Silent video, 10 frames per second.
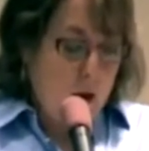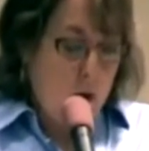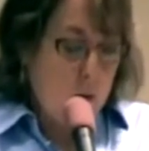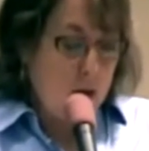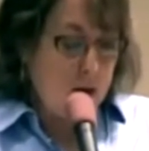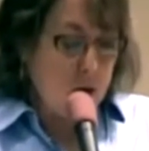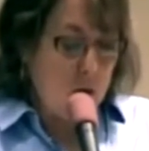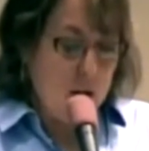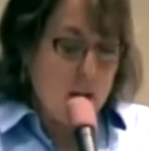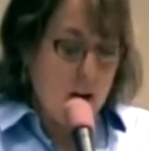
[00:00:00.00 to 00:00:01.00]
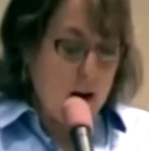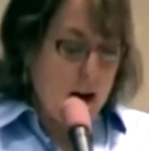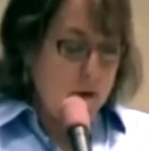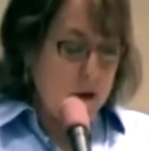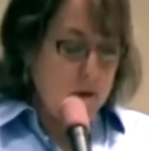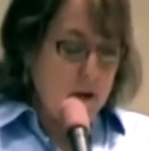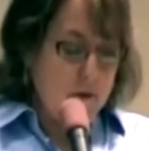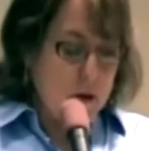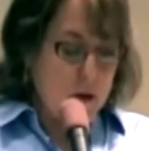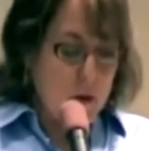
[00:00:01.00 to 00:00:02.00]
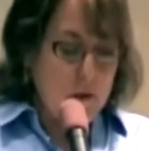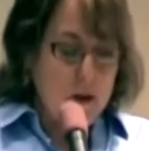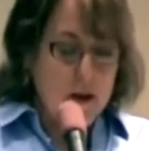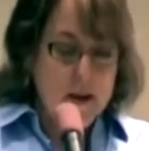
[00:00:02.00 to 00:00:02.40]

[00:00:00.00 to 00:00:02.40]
Well, shortly thereafter, Reverend Lohr went on